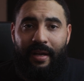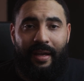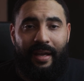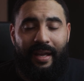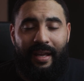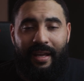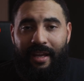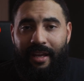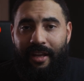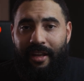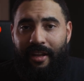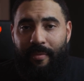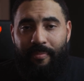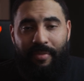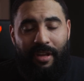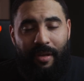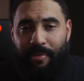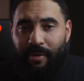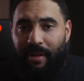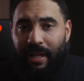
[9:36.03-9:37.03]
and
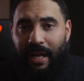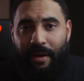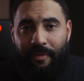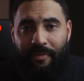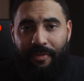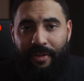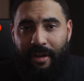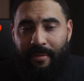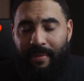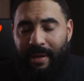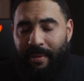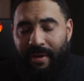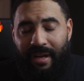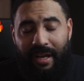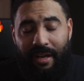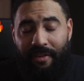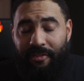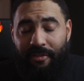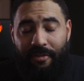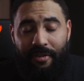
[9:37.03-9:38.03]
people out there, maybe I
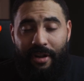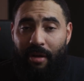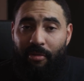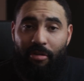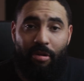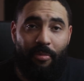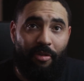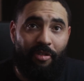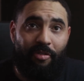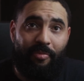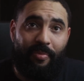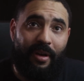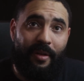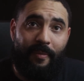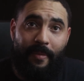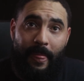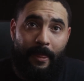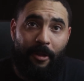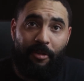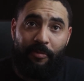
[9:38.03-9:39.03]
guess they're not rumors,
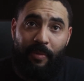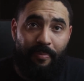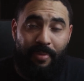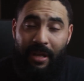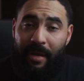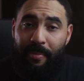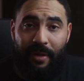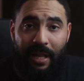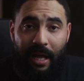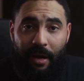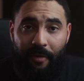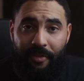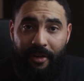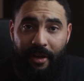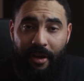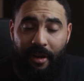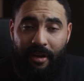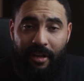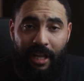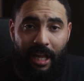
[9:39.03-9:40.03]
but there's been people out
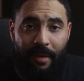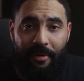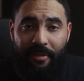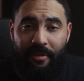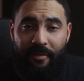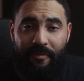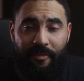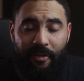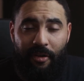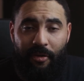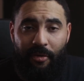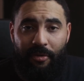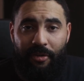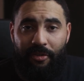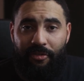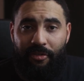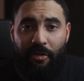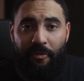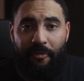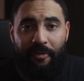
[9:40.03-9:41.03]
there claiming their phone is
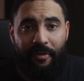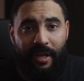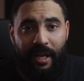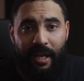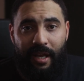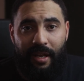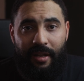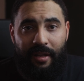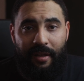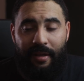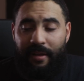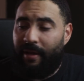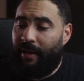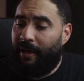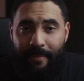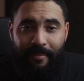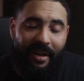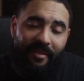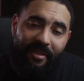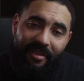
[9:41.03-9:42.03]
overheating. But at
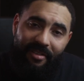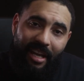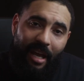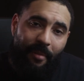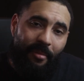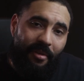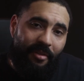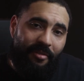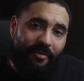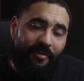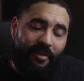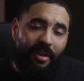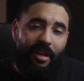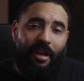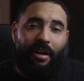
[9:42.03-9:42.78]
the time of this video,